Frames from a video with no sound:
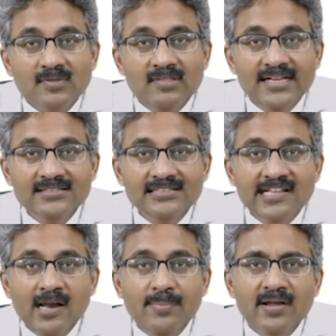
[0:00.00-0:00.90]
Then
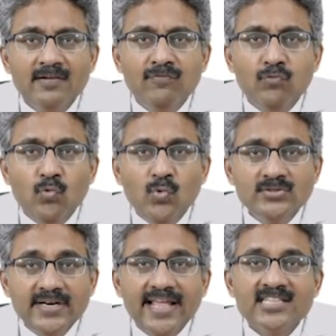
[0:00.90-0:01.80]
there will be a
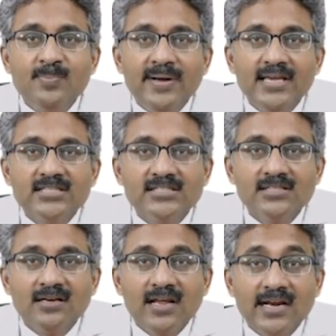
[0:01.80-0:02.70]
forced
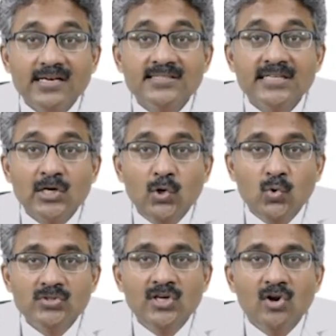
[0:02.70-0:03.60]
expiration against a
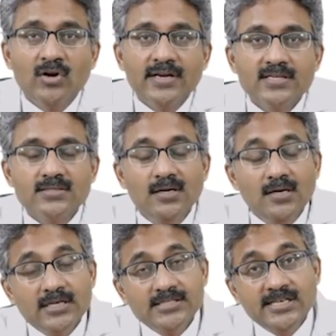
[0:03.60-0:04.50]
closed glottis,
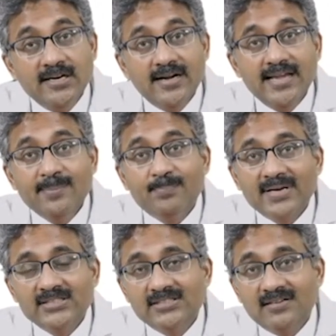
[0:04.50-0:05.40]
generating
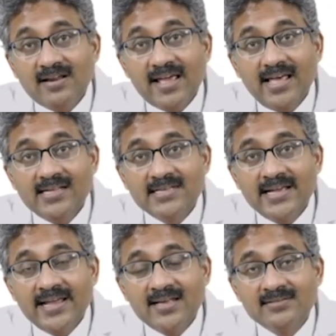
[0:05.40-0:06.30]
pressure as
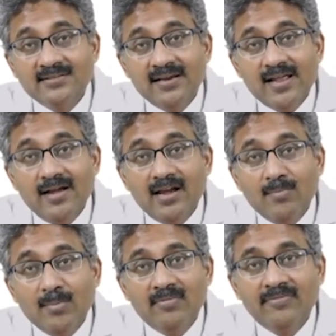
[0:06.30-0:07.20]
high as 300
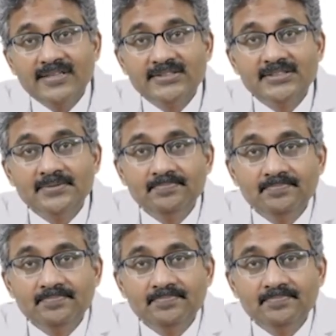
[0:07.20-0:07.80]
mm of Hg.